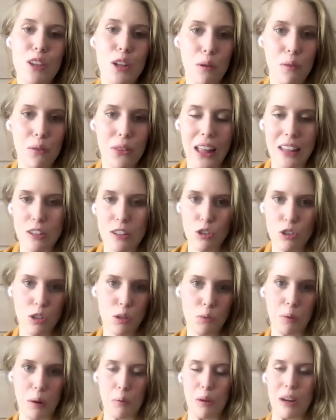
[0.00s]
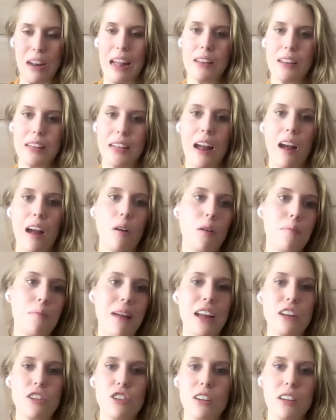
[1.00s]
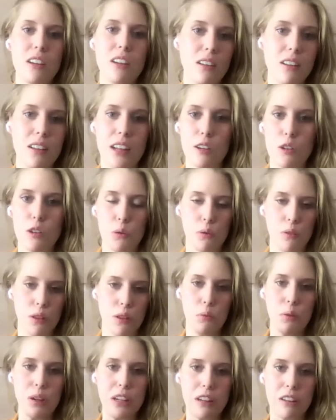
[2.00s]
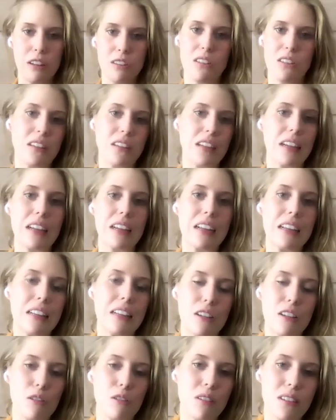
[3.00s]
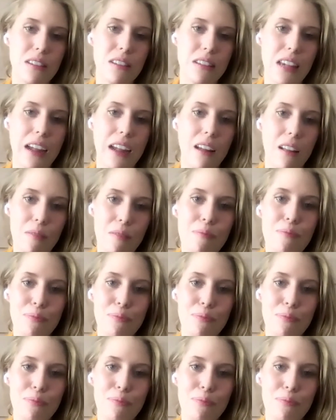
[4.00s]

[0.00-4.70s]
that's just where we're at now. Imagine in like 2 or 3 years it's going to continue to scale.